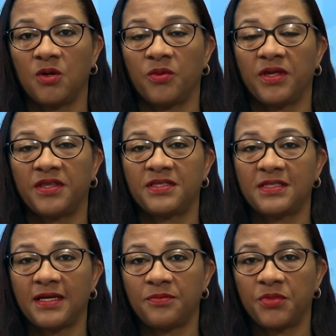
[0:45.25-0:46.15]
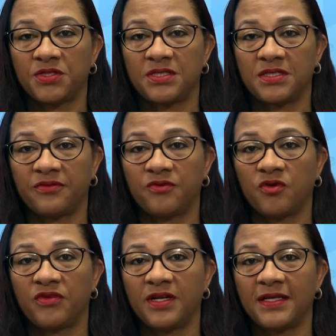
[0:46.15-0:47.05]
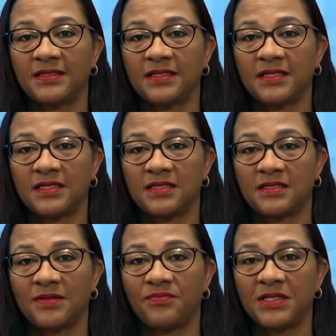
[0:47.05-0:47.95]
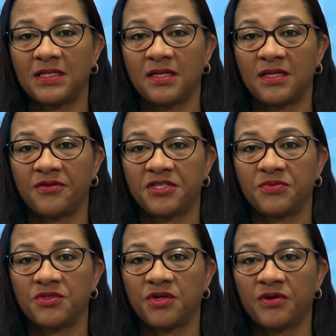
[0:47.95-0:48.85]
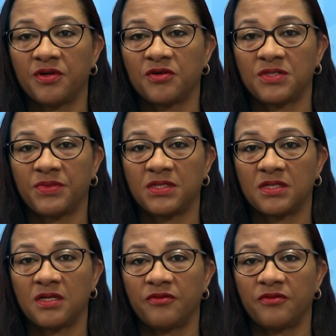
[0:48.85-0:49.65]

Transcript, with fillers: We have ten positive COVID nineteen cases admitted at the respiratory hospital,